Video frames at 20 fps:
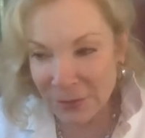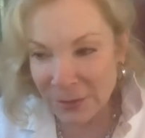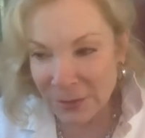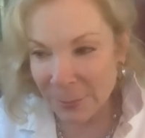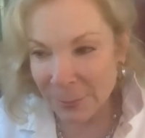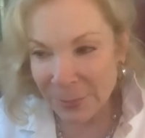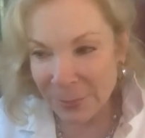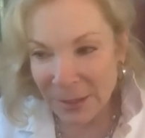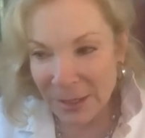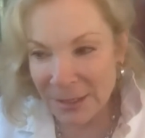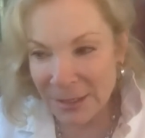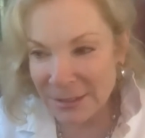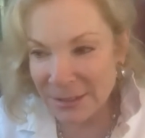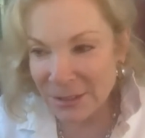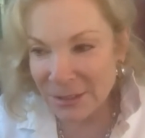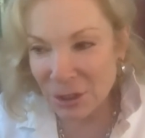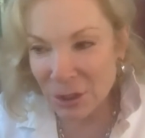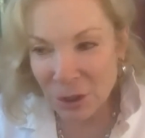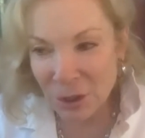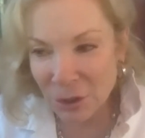it because
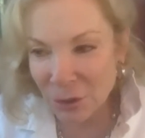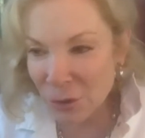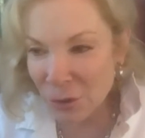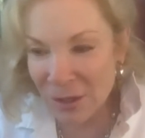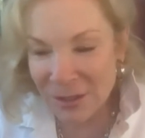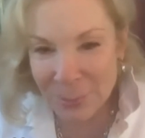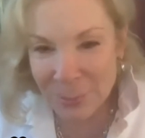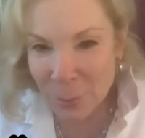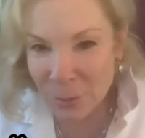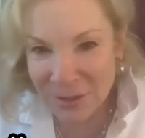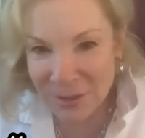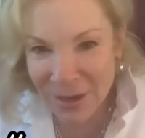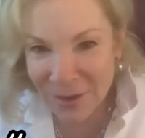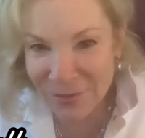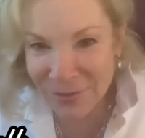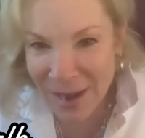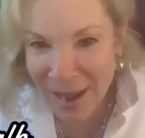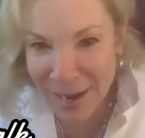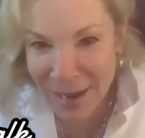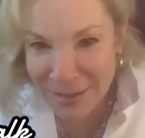you're not supposed to have
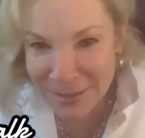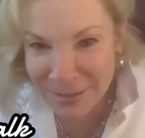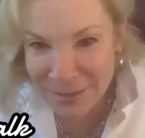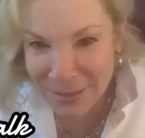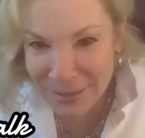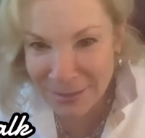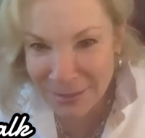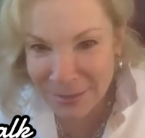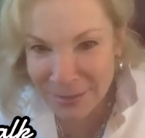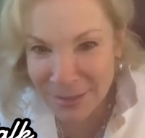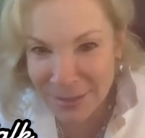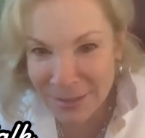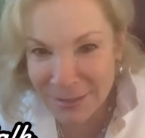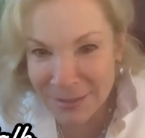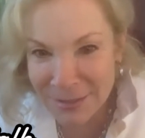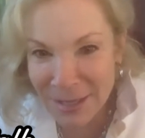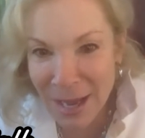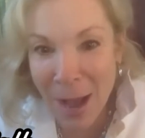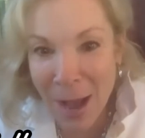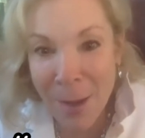an accent in this.
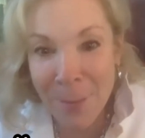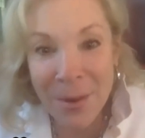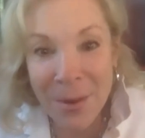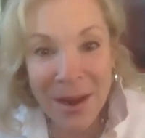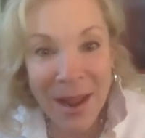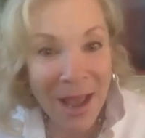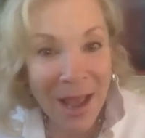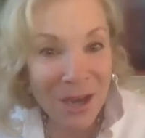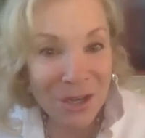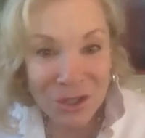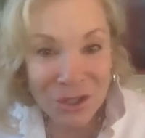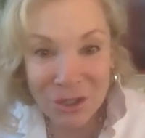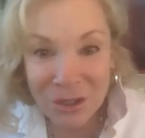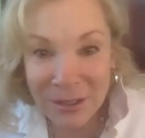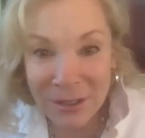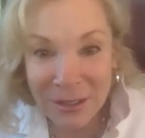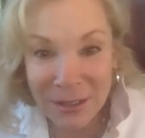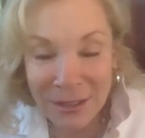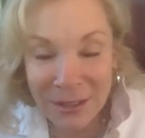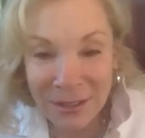But
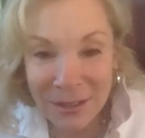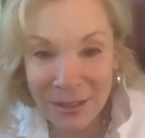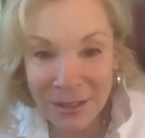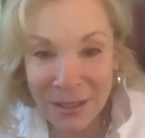actually,